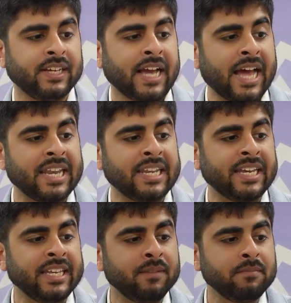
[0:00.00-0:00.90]

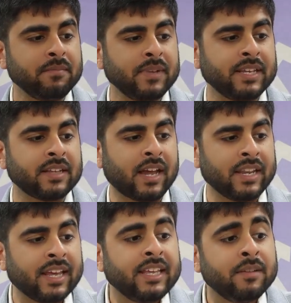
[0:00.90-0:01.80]
An-Na'im,
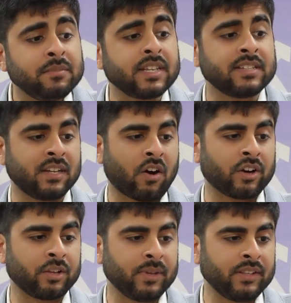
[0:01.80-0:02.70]
An-Na'im's is an
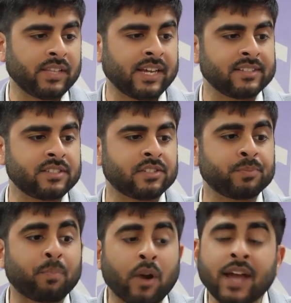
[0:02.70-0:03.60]
argument that is
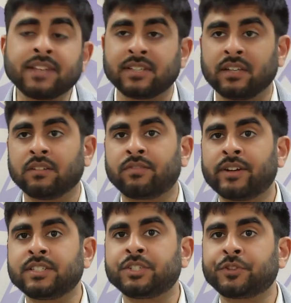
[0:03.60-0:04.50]
surprising for
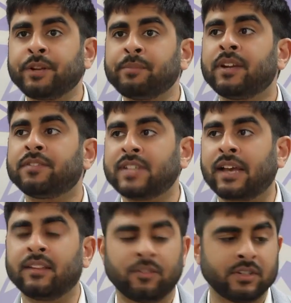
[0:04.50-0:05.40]
its treatment of
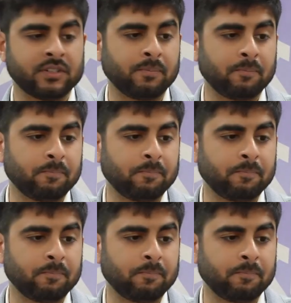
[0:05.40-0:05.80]
secularism.